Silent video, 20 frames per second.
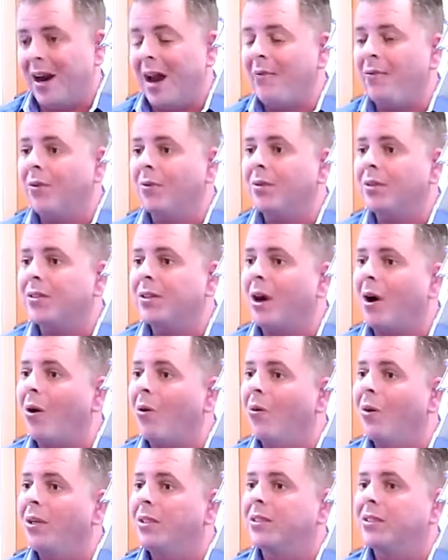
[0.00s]
Everyone's
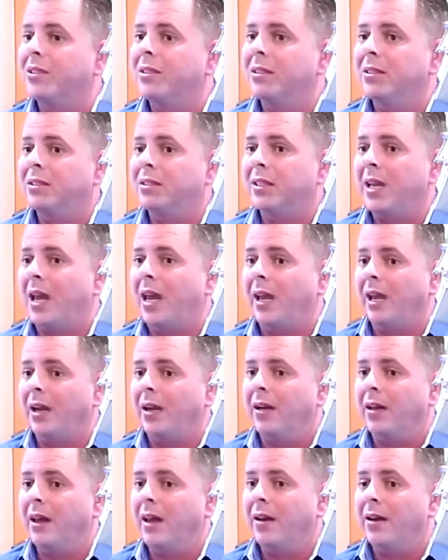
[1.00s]
always
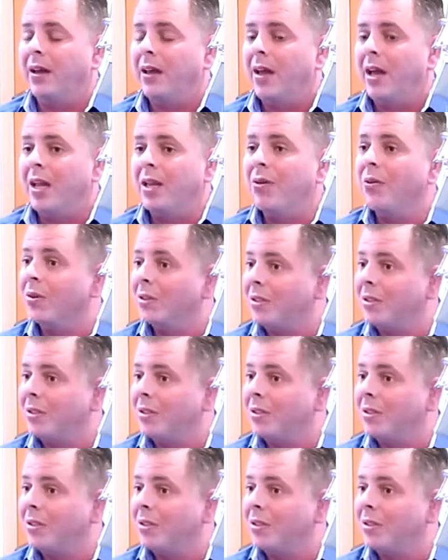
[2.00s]
saying, and you were